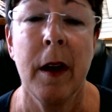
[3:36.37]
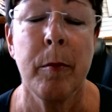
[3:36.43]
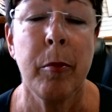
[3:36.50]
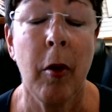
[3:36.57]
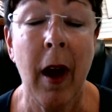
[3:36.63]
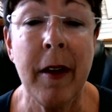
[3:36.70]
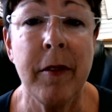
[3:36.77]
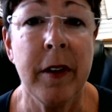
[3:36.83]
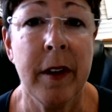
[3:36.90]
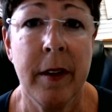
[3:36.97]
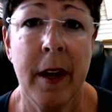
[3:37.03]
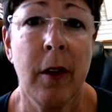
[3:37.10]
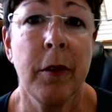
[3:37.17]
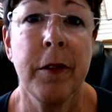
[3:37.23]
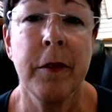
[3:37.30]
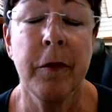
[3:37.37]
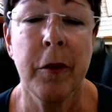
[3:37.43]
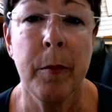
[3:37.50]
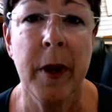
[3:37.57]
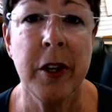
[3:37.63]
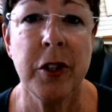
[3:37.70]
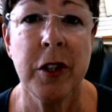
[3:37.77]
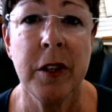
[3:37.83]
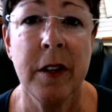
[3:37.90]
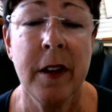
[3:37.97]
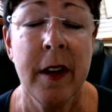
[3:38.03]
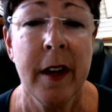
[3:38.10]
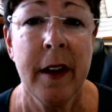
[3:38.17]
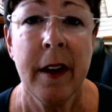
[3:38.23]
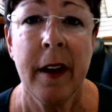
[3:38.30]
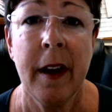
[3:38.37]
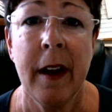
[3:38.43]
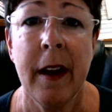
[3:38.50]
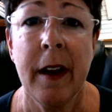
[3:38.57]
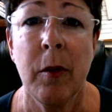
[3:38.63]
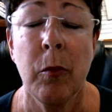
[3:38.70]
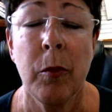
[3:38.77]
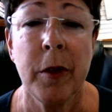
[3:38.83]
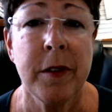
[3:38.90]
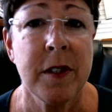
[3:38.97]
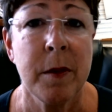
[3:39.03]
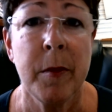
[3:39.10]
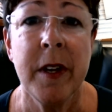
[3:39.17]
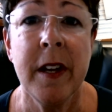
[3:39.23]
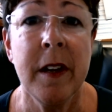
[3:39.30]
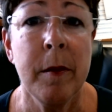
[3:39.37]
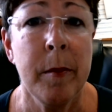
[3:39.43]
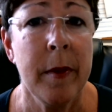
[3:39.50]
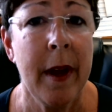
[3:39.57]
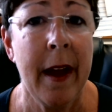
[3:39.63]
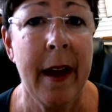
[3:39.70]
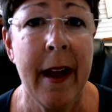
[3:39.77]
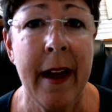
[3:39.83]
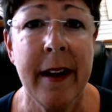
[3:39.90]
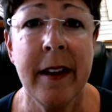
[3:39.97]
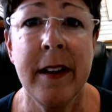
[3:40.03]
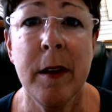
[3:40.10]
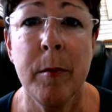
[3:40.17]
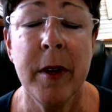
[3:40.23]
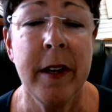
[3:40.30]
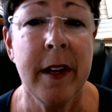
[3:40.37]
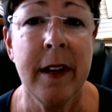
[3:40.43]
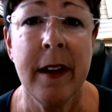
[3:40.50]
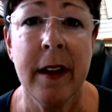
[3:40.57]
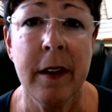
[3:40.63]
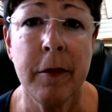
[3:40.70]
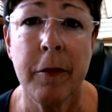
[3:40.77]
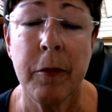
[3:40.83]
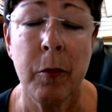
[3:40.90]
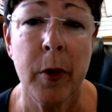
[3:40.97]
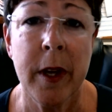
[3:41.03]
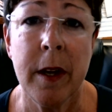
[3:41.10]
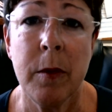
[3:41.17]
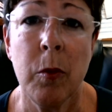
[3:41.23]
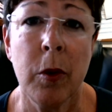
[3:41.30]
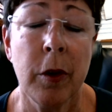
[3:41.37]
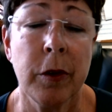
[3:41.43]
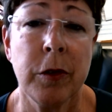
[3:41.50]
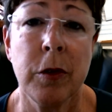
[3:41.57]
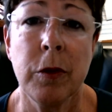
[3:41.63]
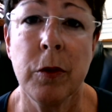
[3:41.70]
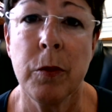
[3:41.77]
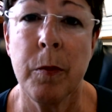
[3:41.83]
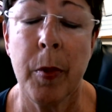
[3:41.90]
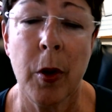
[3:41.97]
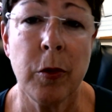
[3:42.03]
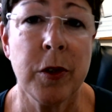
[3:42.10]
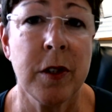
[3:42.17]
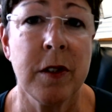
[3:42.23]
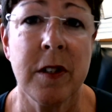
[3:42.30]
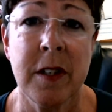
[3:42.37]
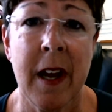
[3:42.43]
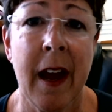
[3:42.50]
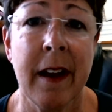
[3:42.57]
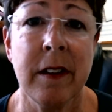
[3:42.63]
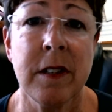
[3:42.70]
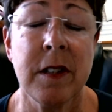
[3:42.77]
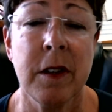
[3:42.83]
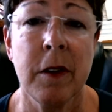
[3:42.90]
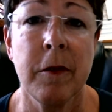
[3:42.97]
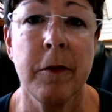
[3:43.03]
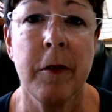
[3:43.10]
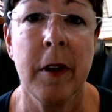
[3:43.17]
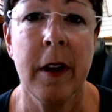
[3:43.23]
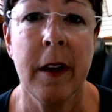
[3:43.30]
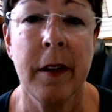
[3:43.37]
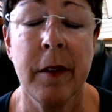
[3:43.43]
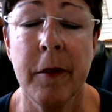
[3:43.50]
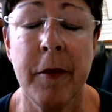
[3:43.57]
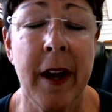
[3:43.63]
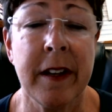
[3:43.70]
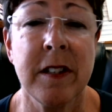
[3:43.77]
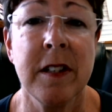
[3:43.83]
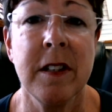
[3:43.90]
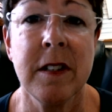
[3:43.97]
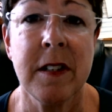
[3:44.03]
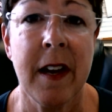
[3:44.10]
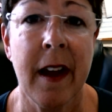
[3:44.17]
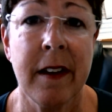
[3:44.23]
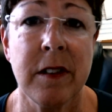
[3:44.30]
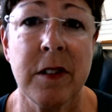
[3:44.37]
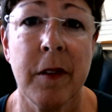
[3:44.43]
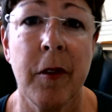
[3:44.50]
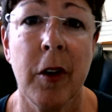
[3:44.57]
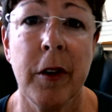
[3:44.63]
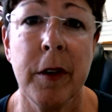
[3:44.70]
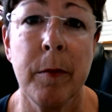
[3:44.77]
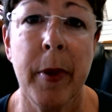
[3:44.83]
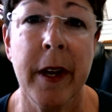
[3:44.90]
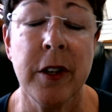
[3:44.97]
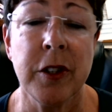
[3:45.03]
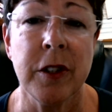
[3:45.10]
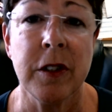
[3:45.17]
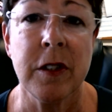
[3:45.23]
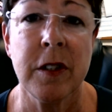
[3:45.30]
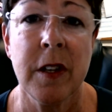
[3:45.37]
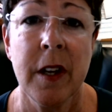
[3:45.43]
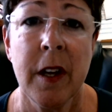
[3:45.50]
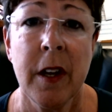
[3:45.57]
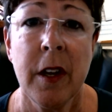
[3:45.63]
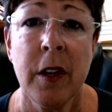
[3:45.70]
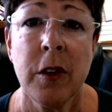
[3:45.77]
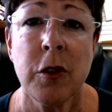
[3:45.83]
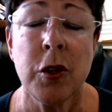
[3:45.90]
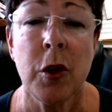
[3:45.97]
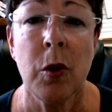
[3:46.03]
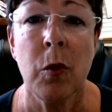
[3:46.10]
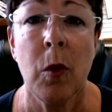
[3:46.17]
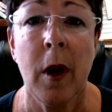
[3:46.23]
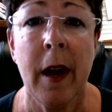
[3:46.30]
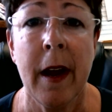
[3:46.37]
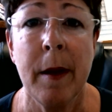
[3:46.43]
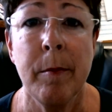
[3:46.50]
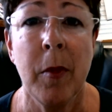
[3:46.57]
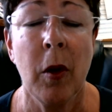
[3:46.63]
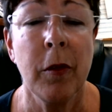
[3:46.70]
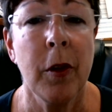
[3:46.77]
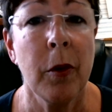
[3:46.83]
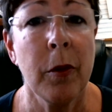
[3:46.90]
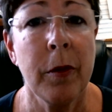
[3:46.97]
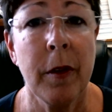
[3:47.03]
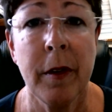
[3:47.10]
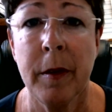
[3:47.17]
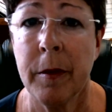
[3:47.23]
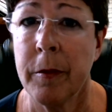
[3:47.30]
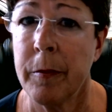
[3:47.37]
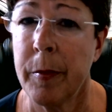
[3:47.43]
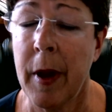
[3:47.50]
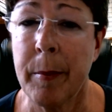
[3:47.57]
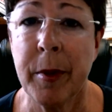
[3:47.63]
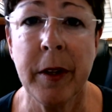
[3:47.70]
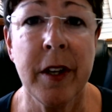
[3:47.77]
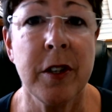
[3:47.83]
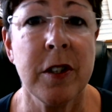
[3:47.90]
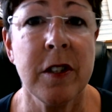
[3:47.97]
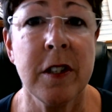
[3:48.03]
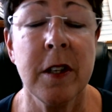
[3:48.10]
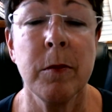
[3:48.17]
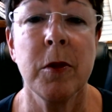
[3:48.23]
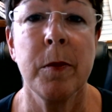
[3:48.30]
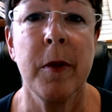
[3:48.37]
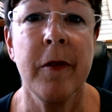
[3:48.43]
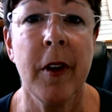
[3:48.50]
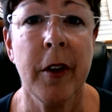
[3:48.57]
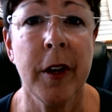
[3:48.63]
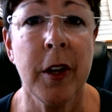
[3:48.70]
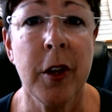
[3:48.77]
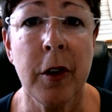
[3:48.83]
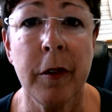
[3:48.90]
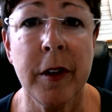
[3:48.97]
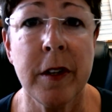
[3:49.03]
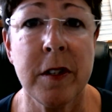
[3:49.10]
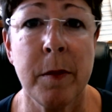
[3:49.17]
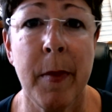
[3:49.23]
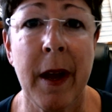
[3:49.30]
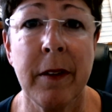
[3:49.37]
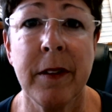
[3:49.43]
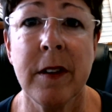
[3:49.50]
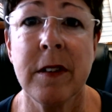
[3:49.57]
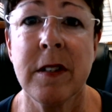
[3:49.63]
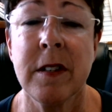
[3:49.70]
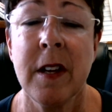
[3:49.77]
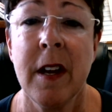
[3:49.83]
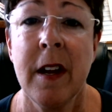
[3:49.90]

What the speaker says: private health information with some anonymity if we were to post the status of the vaccine status of our inpatients. So although the population seems to be very curious about this,